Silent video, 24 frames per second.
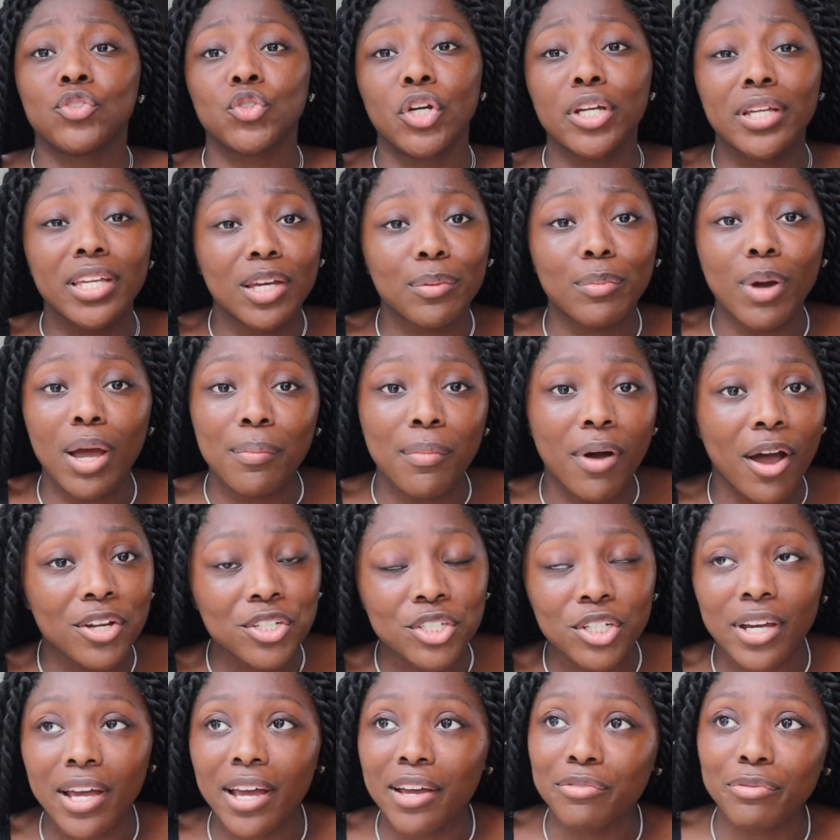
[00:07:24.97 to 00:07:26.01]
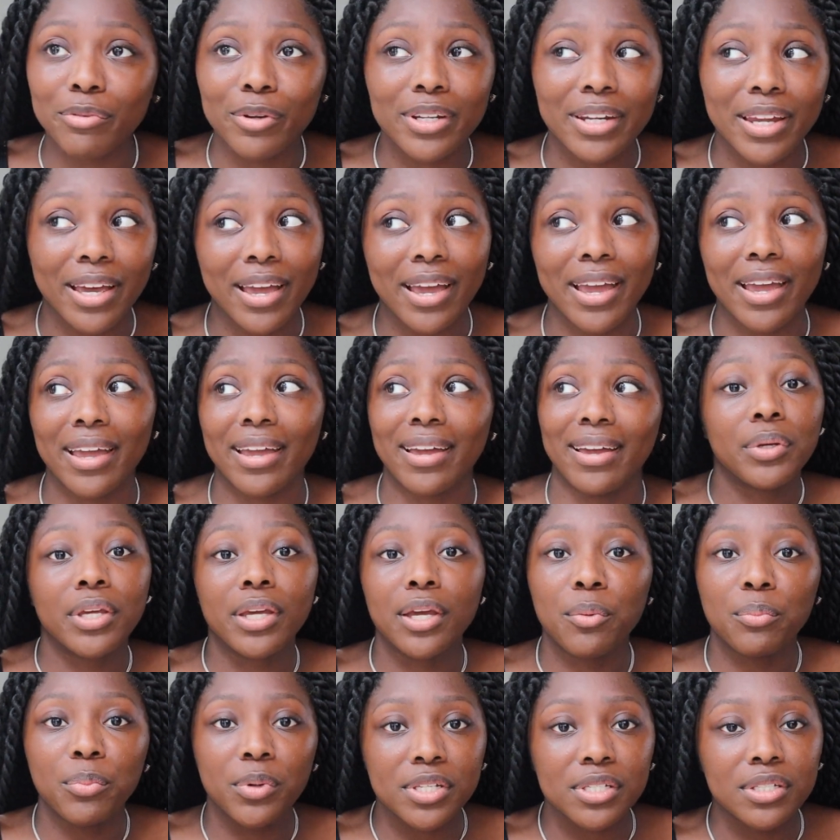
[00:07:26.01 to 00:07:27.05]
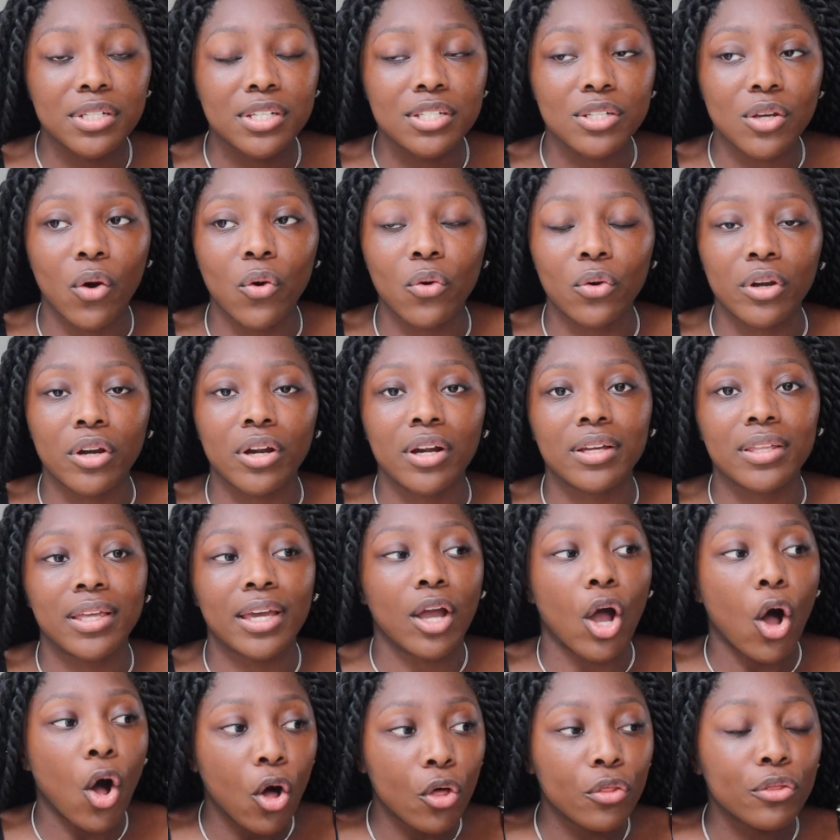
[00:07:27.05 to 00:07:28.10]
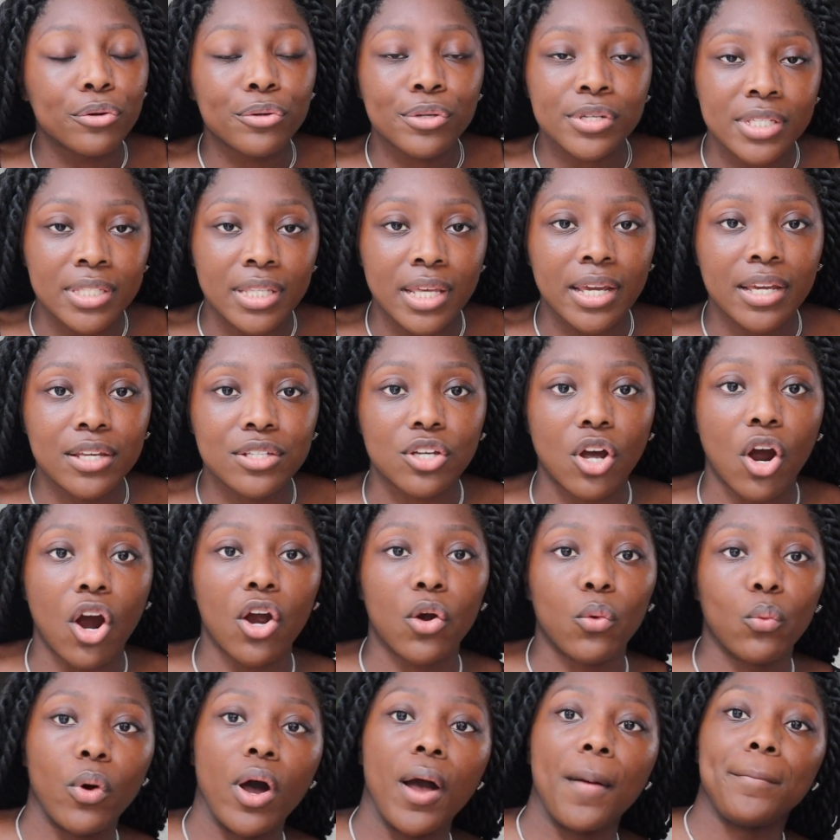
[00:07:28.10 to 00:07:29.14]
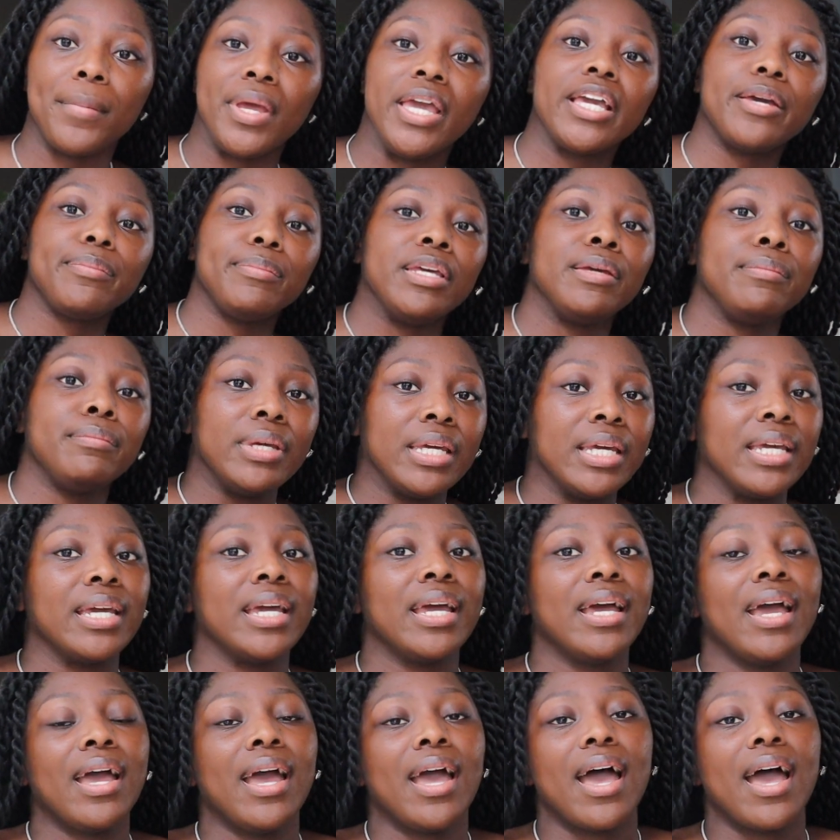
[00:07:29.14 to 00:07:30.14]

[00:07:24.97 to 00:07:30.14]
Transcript: drinking my matcha every day, being a business owner, like all those things are what make me me.